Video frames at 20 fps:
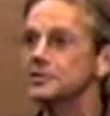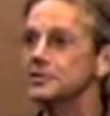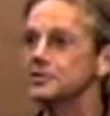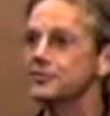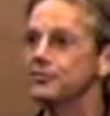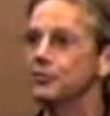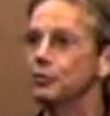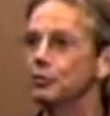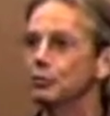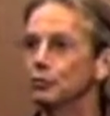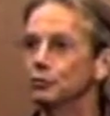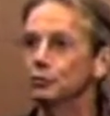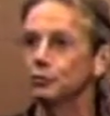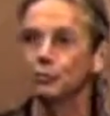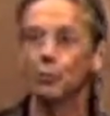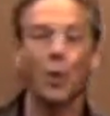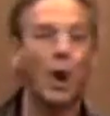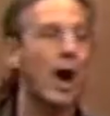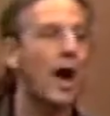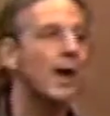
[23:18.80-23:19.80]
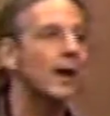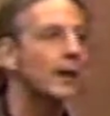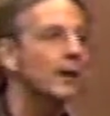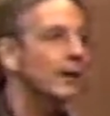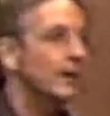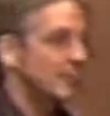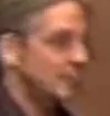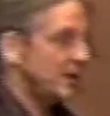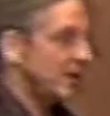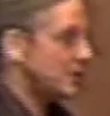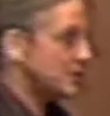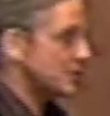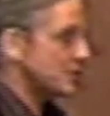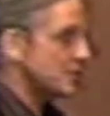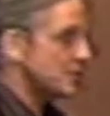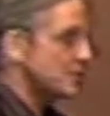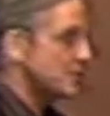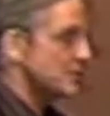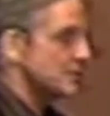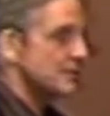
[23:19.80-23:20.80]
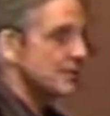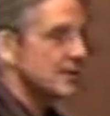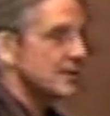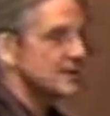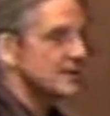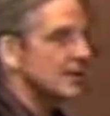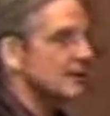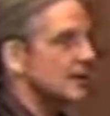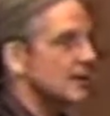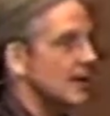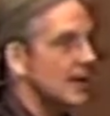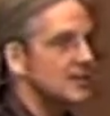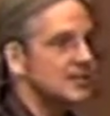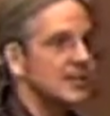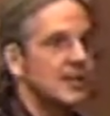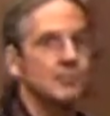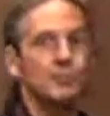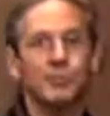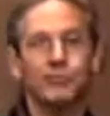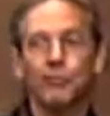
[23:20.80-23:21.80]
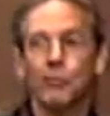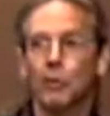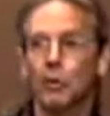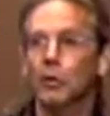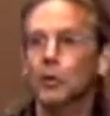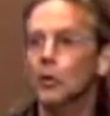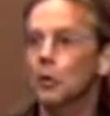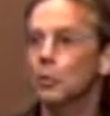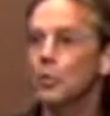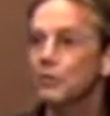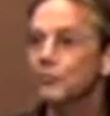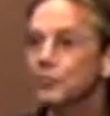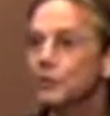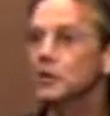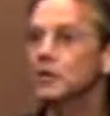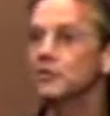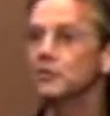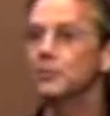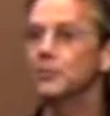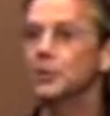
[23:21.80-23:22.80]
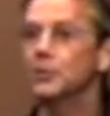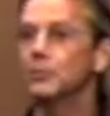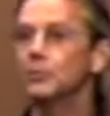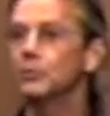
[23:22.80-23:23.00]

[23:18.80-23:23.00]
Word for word: as fools. Why? Because we do the things that, that I said before. We forgive people